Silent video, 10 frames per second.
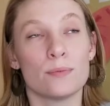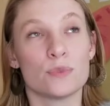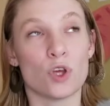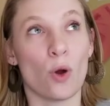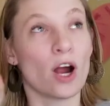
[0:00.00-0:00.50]

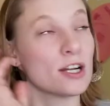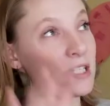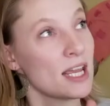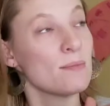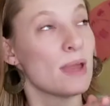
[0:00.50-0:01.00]
So our
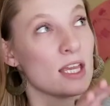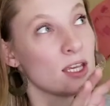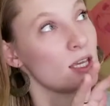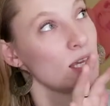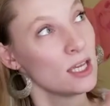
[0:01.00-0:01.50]
day
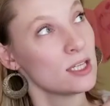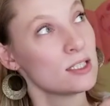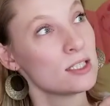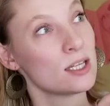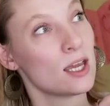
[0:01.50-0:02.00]
may
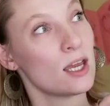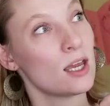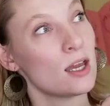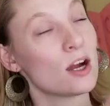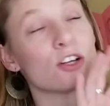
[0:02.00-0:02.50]
end,
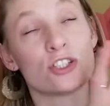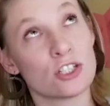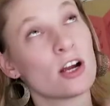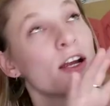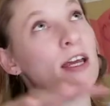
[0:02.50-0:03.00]
our
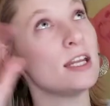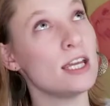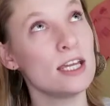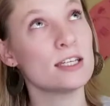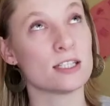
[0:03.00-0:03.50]
start and
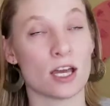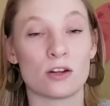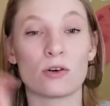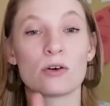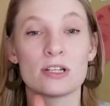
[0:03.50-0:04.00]
end on a
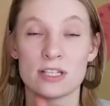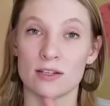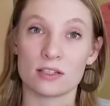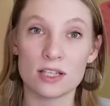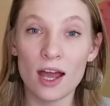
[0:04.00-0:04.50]

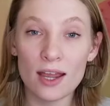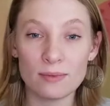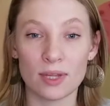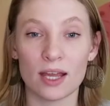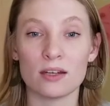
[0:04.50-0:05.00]
horizontal
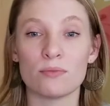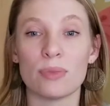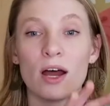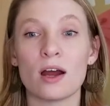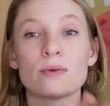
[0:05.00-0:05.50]
timeline,
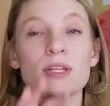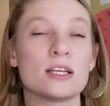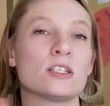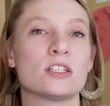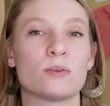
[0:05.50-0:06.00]
but our
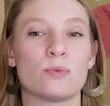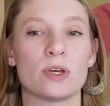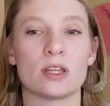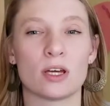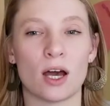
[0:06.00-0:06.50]
relationship
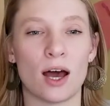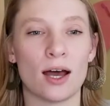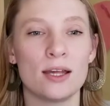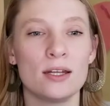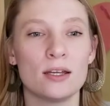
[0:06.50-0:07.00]
with
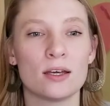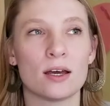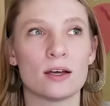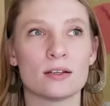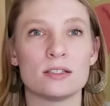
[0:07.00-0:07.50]
God
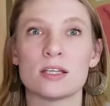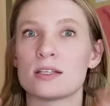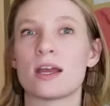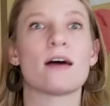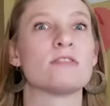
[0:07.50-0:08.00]

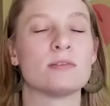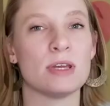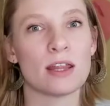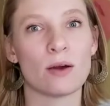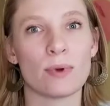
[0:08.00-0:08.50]
doesn't have to
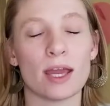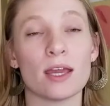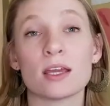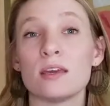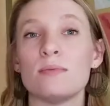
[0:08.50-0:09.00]
be that way.
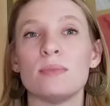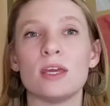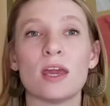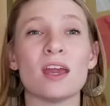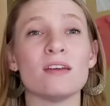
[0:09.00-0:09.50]
It can
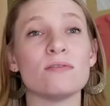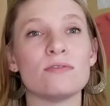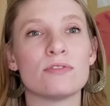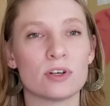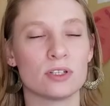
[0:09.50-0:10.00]
be a
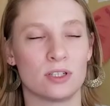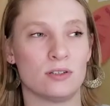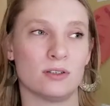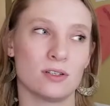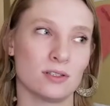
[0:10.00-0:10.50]

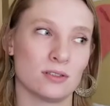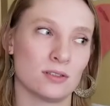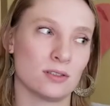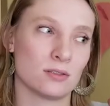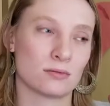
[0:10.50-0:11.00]
vertical
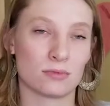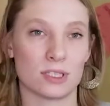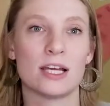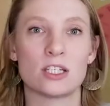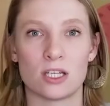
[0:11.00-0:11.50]

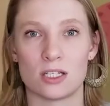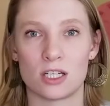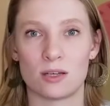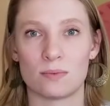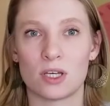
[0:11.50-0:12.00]
relationship.